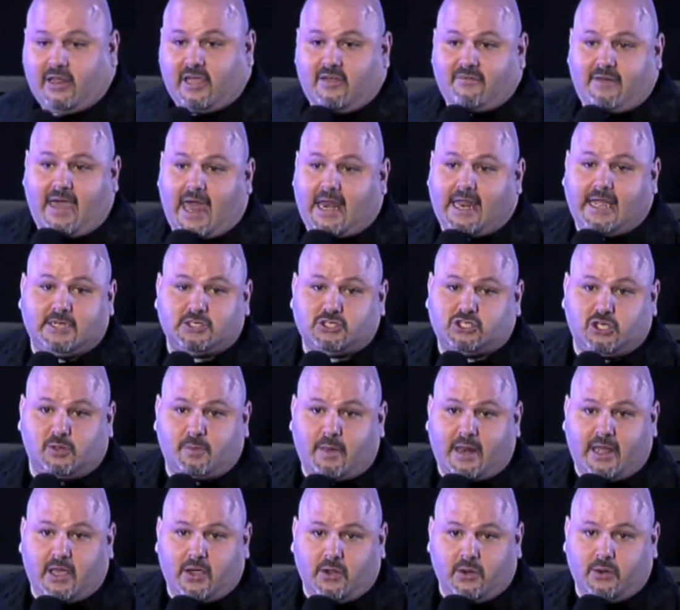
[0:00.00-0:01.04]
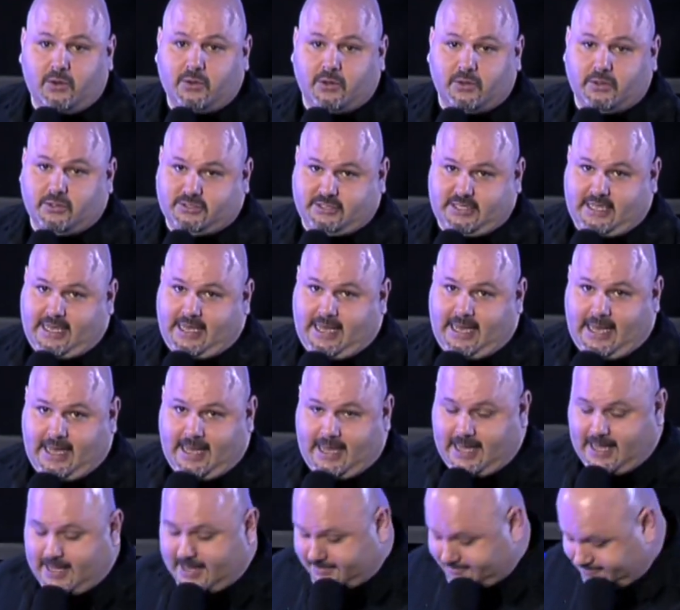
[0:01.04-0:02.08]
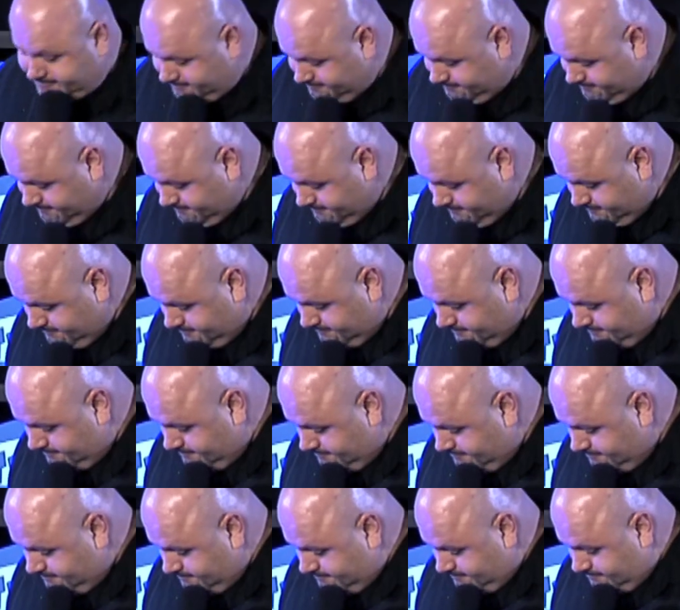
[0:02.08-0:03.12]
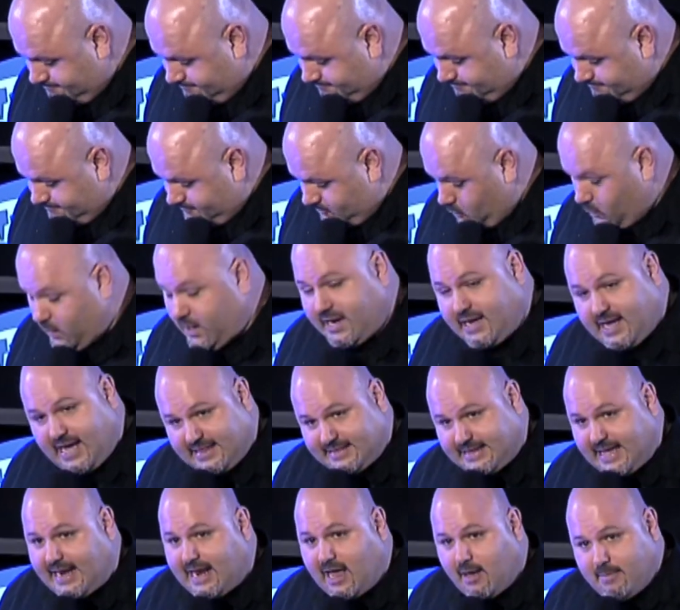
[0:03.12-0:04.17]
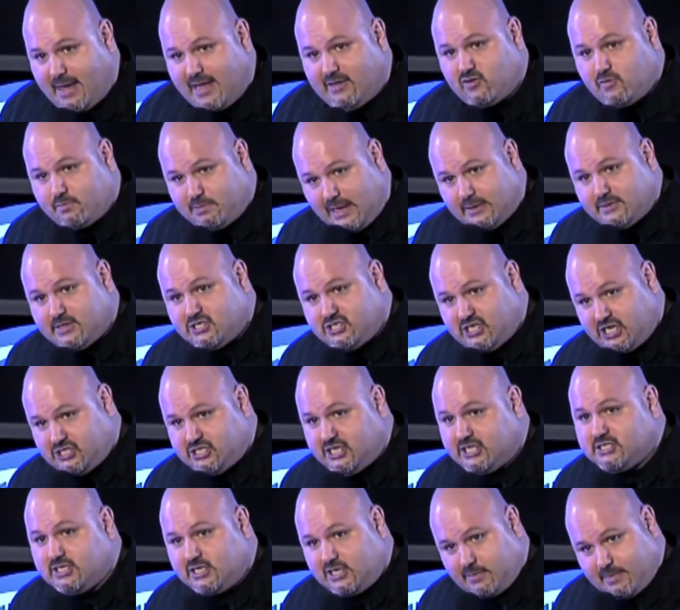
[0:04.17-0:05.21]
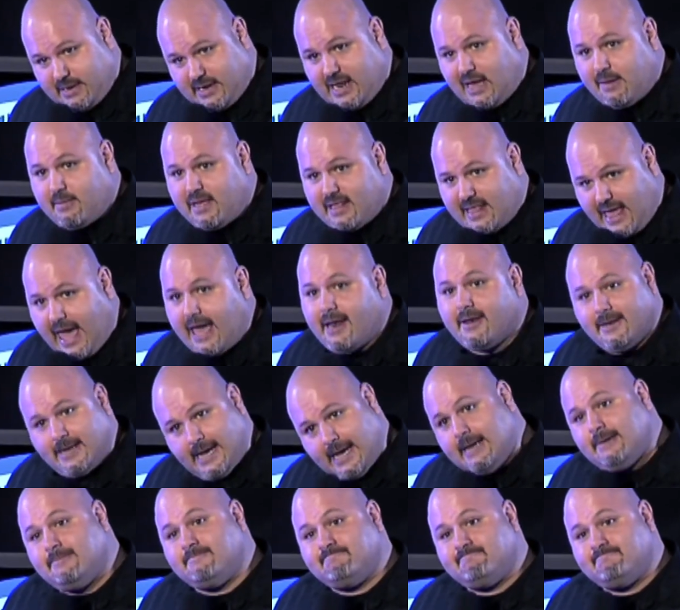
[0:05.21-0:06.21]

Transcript: you've had it in too many hoo hoos. Um, you want to cut that out, man? Just play with the Chi Chi's a little bit? How about that? Huh?